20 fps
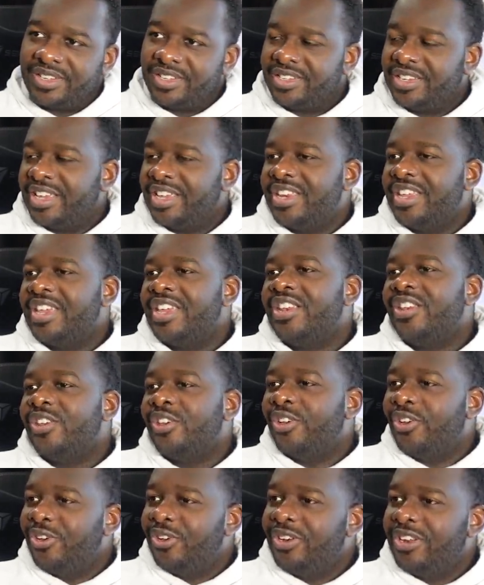They didn't
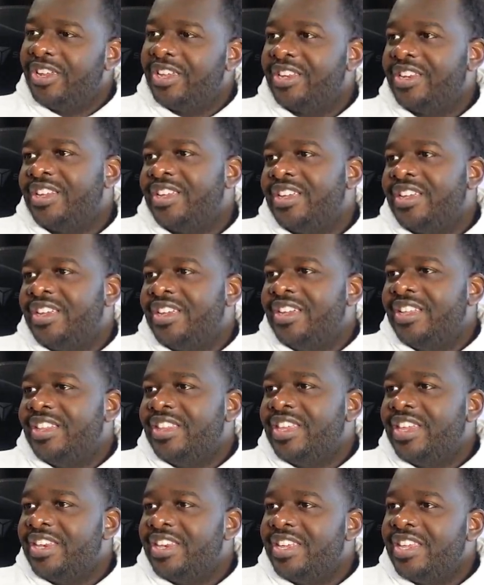know that
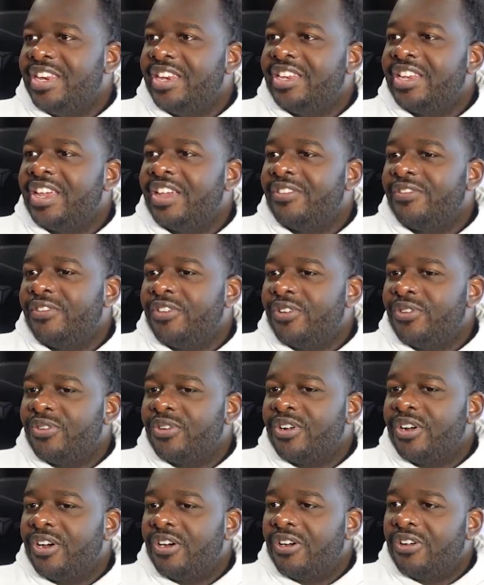they needed that phone
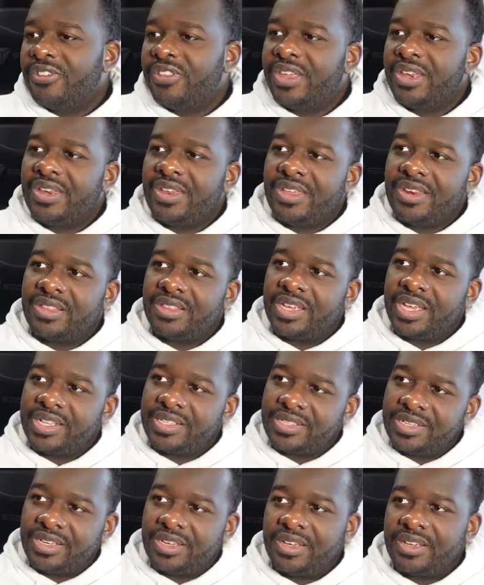call, they needed that
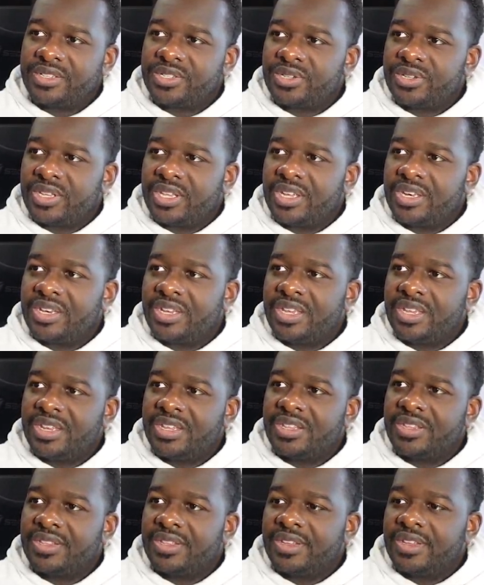text, or they needed